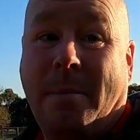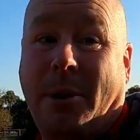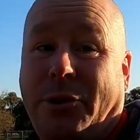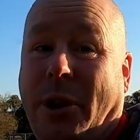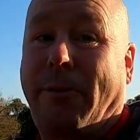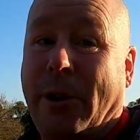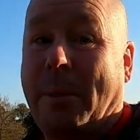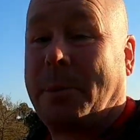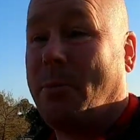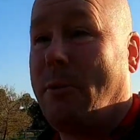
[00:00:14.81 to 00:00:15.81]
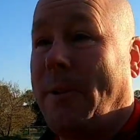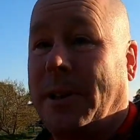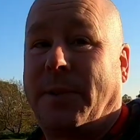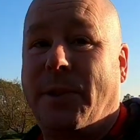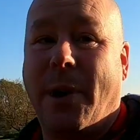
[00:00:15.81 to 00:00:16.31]
but also free up some more
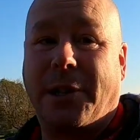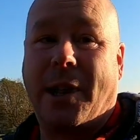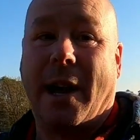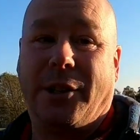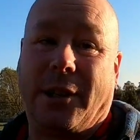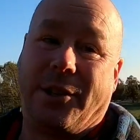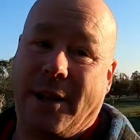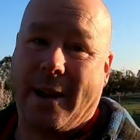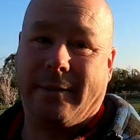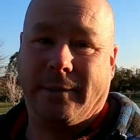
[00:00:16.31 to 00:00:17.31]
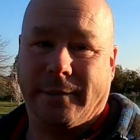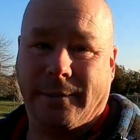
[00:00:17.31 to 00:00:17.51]
funds for the race car. Check this out.